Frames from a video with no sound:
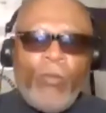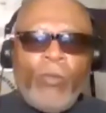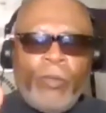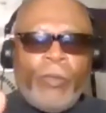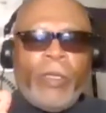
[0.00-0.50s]

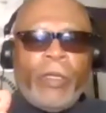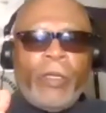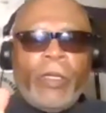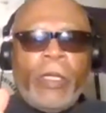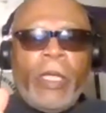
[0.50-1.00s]
And we as
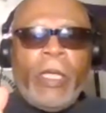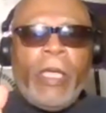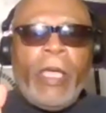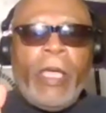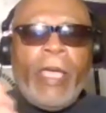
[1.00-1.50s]

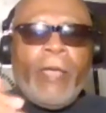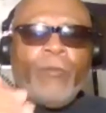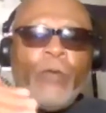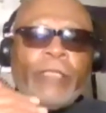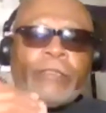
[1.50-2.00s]
African
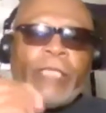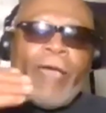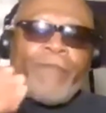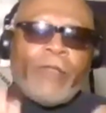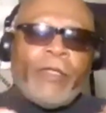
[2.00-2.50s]
Americans
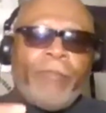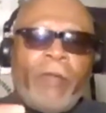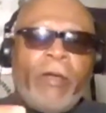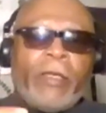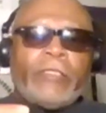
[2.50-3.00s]
need to
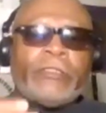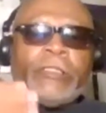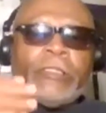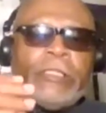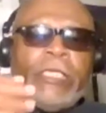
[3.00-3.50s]
be
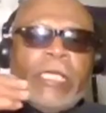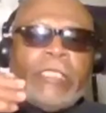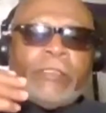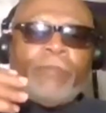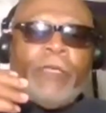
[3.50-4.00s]
able
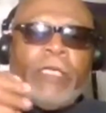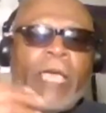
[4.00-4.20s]
to